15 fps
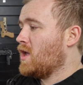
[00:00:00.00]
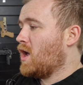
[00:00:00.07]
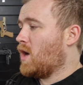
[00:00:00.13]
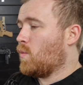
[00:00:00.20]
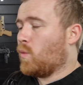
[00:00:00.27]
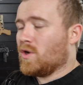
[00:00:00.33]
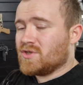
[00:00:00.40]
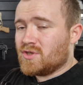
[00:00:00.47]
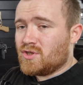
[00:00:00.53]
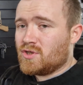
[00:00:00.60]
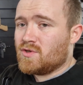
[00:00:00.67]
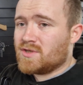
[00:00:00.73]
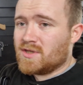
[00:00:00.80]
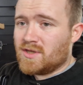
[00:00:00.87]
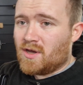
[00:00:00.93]
I wasn't
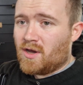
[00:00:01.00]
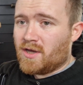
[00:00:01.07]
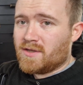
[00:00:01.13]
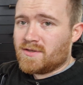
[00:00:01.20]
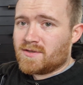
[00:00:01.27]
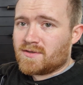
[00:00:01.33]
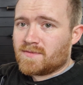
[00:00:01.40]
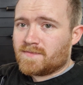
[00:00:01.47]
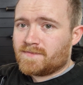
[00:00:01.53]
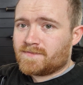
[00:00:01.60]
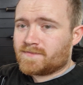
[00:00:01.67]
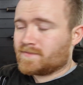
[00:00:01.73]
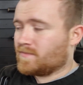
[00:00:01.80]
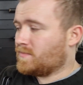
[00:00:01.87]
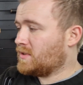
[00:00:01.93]
using the irons
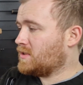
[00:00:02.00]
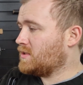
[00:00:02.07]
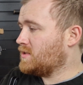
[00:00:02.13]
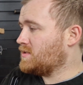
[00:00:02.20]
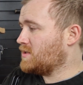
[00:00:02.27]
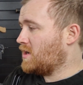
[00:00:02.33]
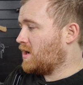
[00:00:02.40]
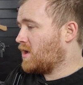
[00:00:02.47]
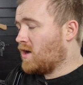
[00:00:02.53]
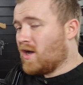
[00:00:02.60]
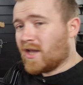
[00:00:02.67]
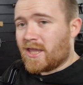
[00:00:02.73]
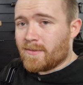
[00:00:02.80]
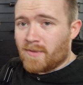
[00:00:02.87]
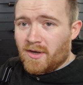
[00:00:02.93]
because I
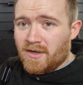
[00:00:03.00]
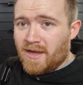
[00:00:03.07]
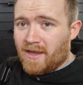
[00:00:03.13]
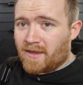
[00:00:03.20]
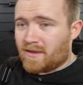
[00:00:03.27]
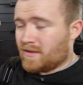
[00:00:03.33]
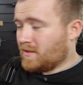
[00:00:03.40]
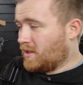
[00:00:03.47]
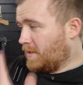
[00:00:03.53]
can't get my neck